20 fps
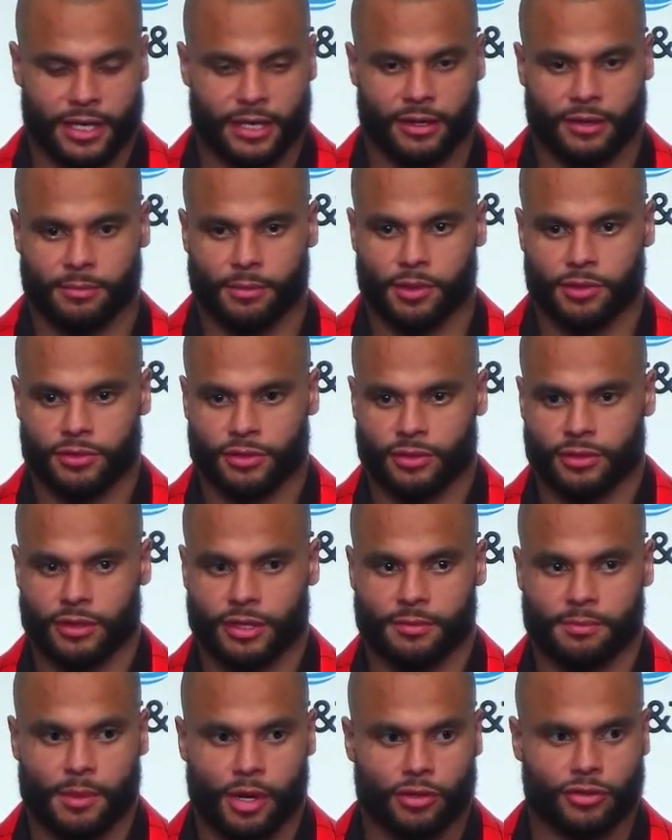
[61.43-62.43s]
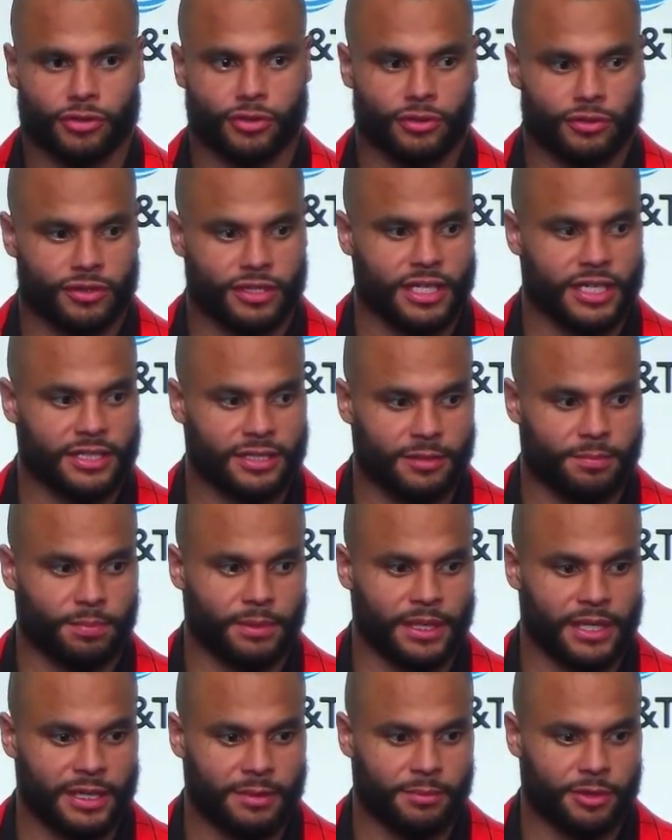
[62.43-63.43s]
Our emotional, emotional
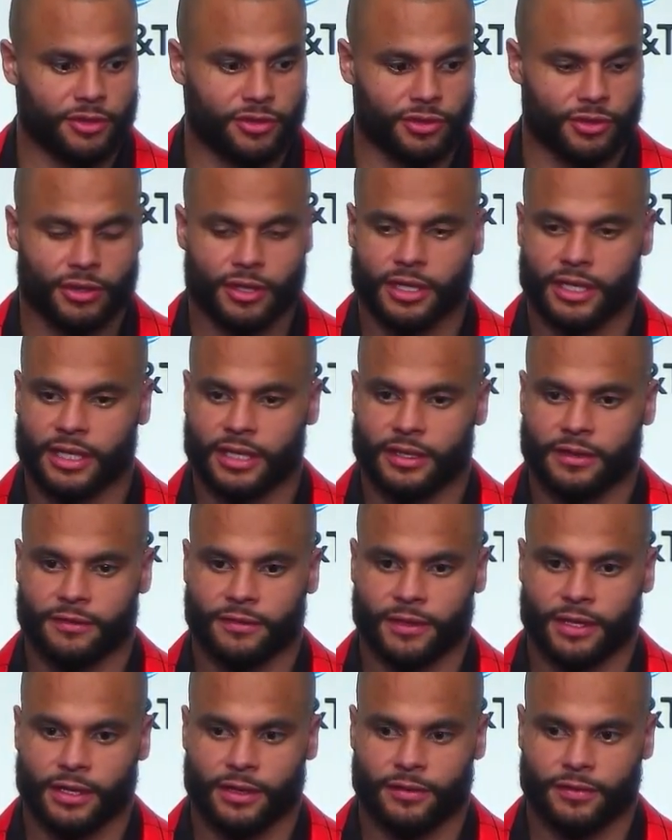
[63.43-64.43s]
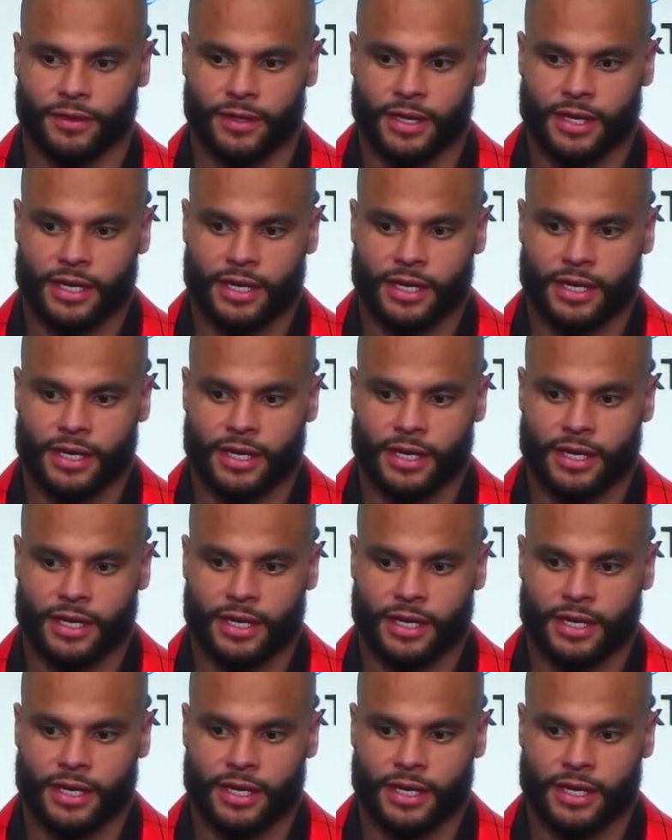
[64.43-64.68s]
discipline and maturity of, of